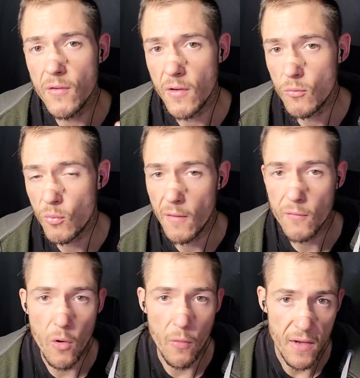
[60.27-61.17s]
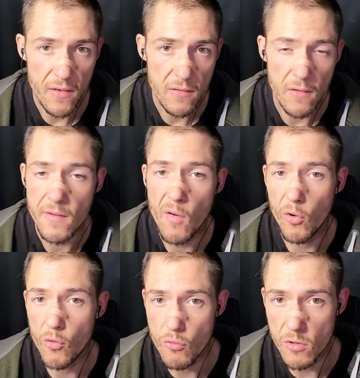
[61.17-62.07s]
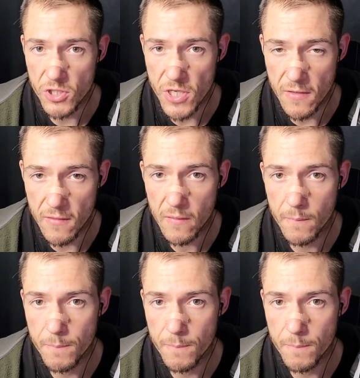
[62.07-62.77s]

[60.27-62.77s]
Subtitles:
that, we have connected our Google Sheets.